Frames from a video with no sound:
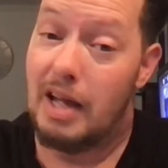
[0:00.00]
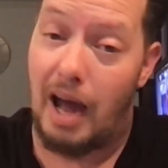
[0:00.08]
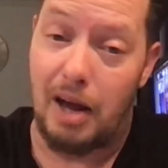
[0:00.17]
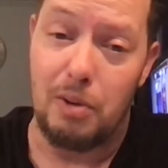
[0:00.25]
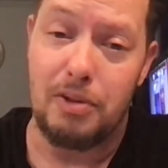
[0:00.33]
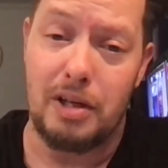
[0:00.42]

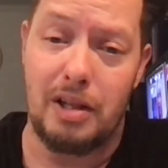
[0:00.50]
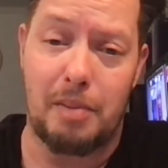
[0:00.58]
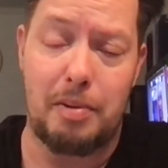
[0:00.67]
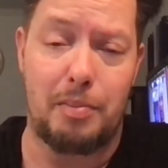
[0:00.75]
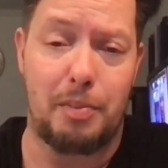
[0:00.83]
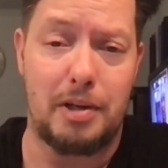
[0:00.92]
I don't think a lot of
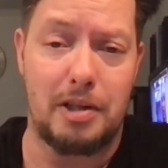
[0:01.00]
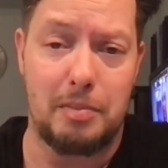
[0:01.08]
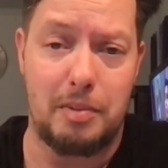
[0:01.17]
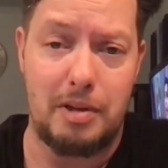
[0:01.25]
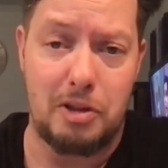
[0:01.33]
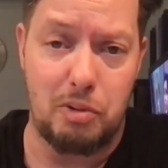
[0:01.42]
people picked them
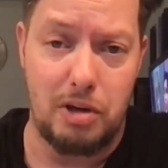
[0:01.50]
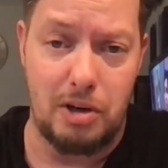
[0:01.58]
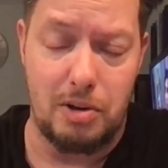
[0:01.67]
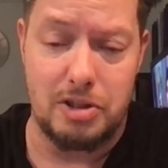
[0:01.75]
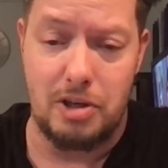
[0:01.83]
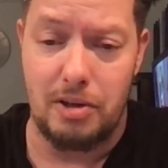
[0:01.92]
to be 3-0
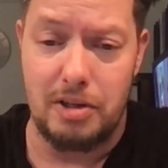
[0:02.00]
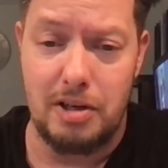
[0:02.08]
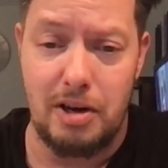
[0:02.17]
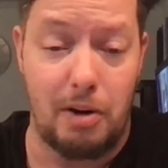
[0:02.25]
to start the year.